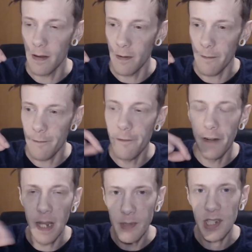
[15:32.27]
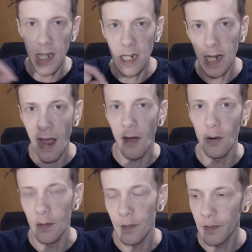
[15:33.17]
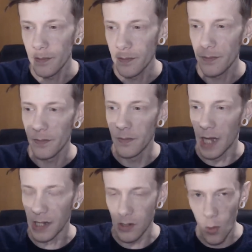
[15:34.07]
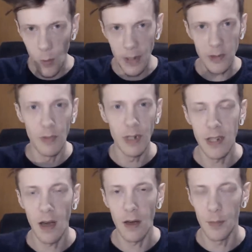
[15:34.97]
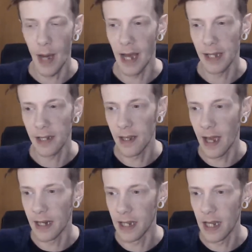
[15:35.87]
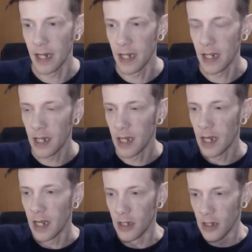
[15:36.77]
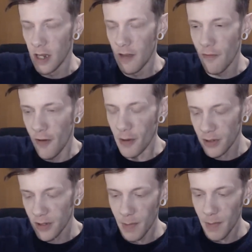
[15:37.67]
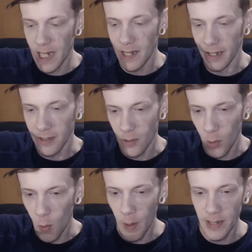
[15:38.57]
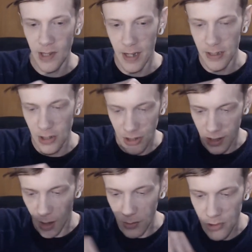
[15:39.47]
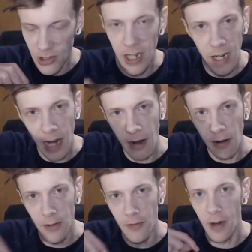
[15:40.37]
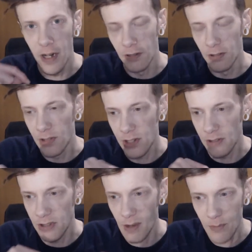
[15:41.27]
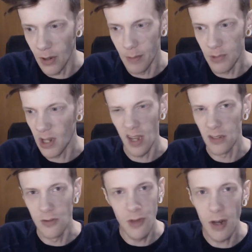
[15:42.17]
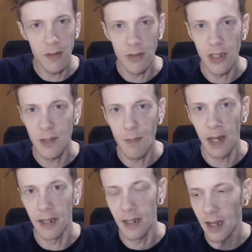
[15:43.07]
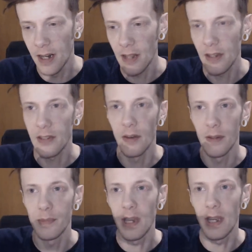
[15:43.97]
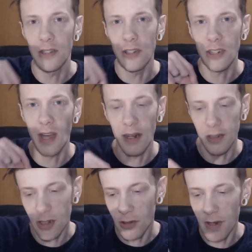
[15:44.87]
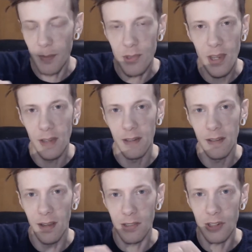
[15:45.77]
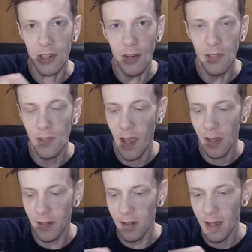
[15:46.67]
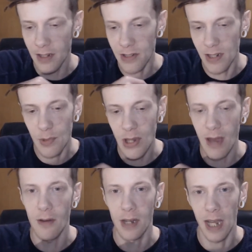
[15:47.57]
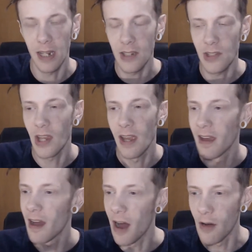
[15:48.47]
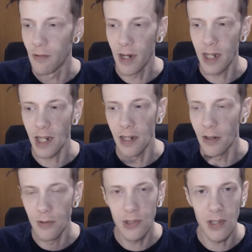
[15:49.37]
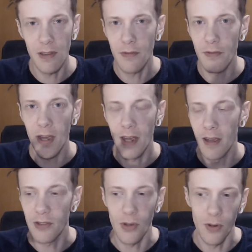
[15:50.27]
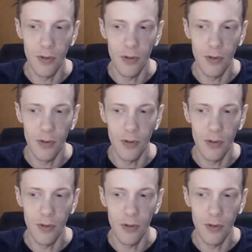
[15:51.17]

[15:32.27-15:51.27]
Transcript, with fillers: flips in and out and it's always really dialed back and it and it it feels to me like it's always kind of just ghosting in and out of the fragrance so sometimes you don't even smell it. And other times it just kind of creeps in and just shows its head and then it zips out again. It's a really elusive, sort of